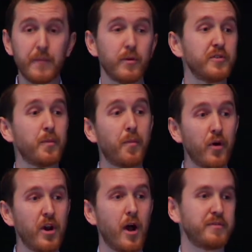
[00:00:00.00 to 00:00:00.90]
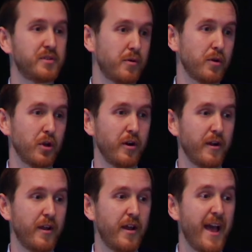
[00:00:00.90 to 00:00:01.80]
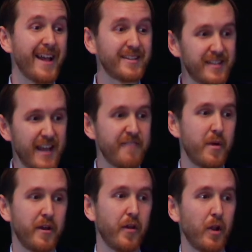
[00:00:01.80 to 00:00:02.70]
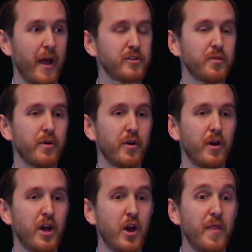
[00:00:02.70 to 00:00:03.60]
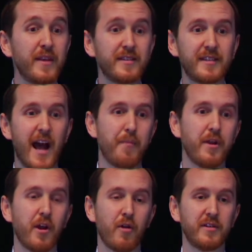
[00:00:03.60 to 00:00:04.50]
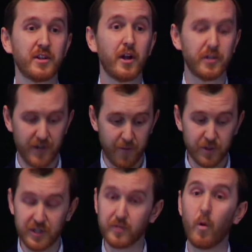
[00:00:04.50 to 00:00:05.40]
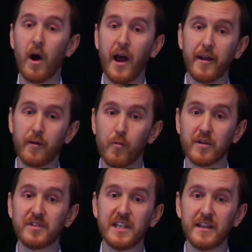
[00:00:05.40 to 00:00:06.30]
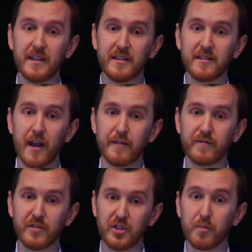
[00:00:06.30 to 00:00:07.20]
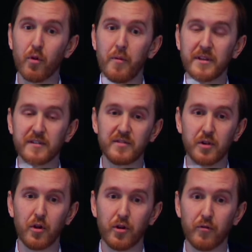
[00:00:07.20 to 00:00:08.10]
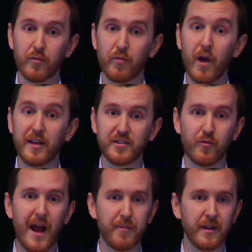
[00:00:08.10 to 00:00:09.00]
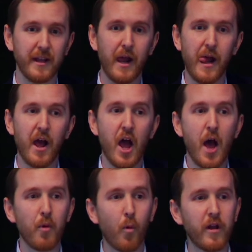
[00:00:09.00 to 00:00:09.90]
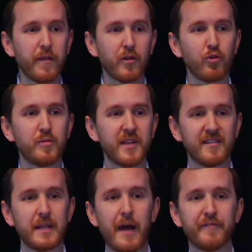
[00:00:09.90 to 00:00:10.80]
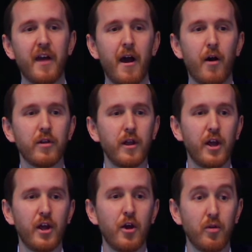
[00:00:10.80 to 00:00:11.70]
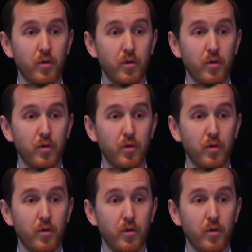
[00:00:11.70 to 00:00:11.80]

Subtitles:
people to put up solar and save money on their electric bill. This is happening across the country, and which is why we're seeing these kind of deployments of solar rise so rapidly. But one of the groups that's left out